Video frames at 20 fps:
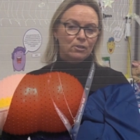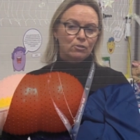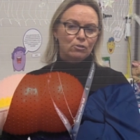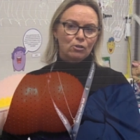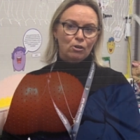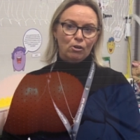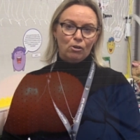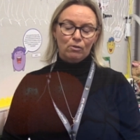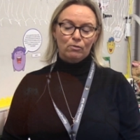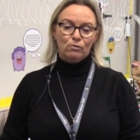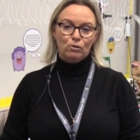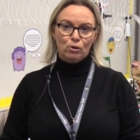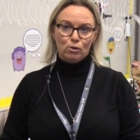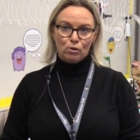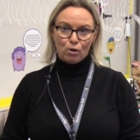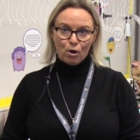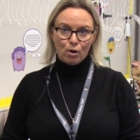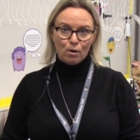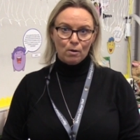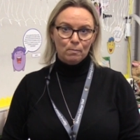There's a lot of new
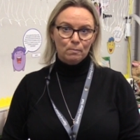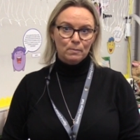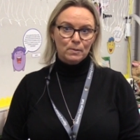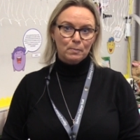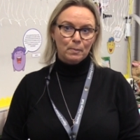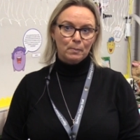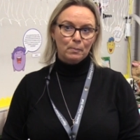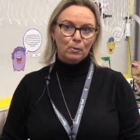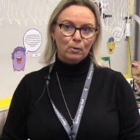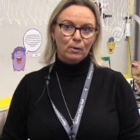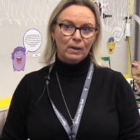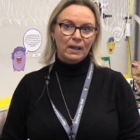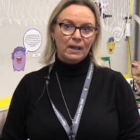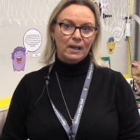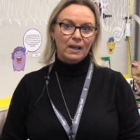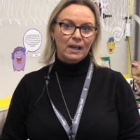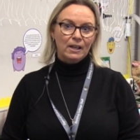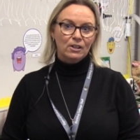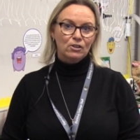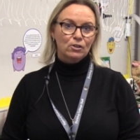terms been brought
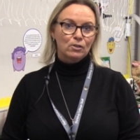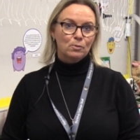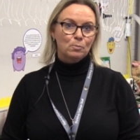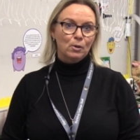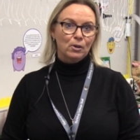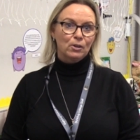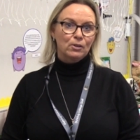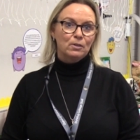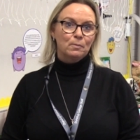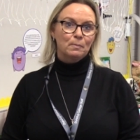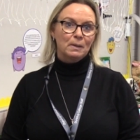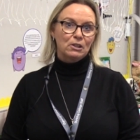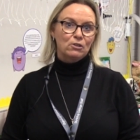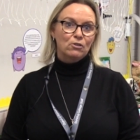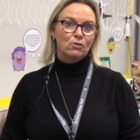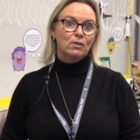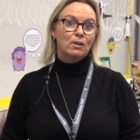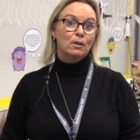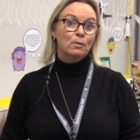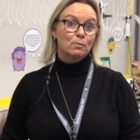in, and I just wanted to make
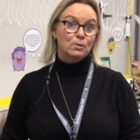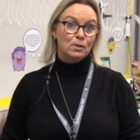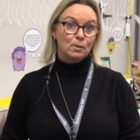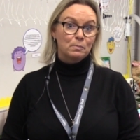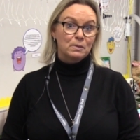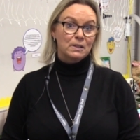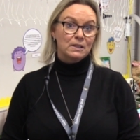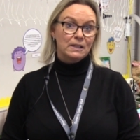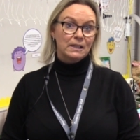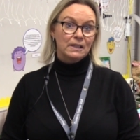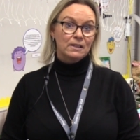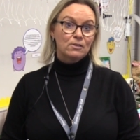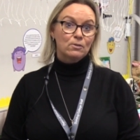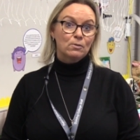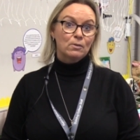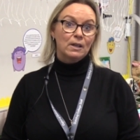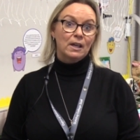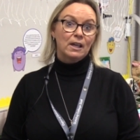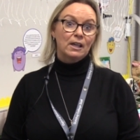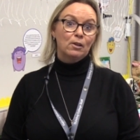sure that it was up to date
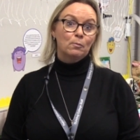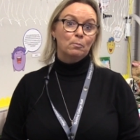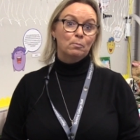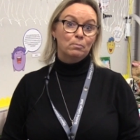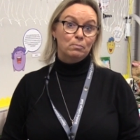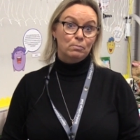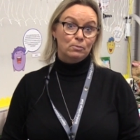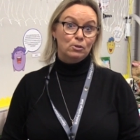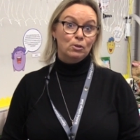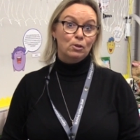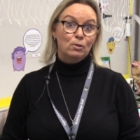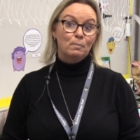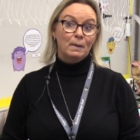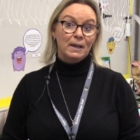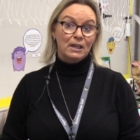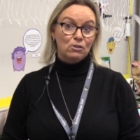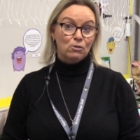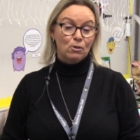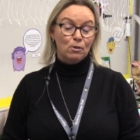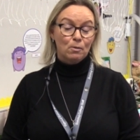so that I could do
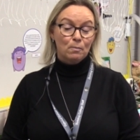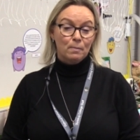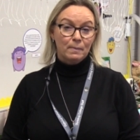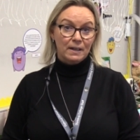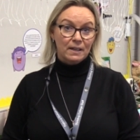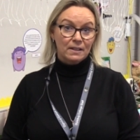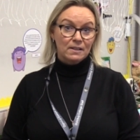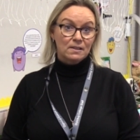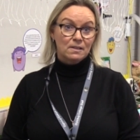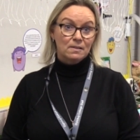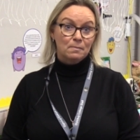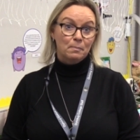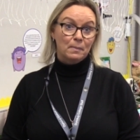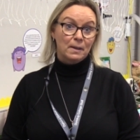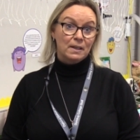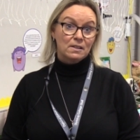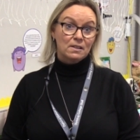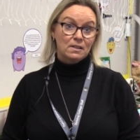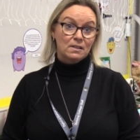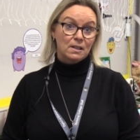my job as
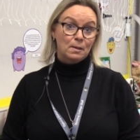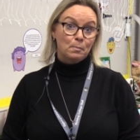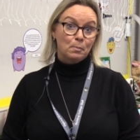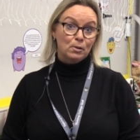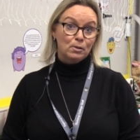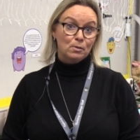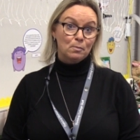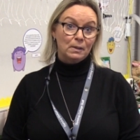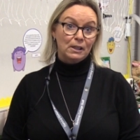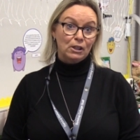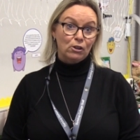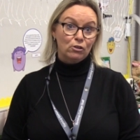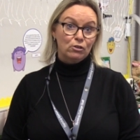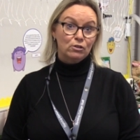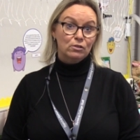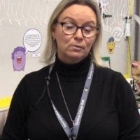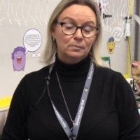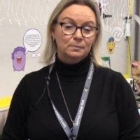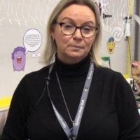best as I possibly could.